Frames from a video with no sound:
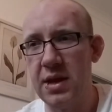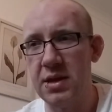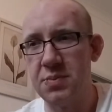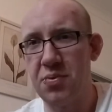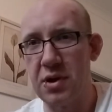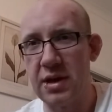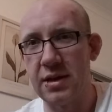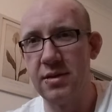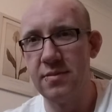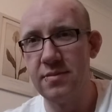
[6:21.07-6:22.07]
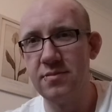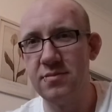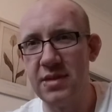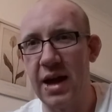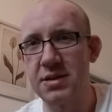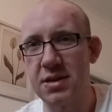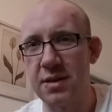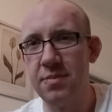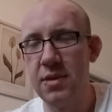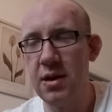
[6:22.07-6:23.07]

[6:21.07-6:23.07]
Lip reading: Is pretty nasty.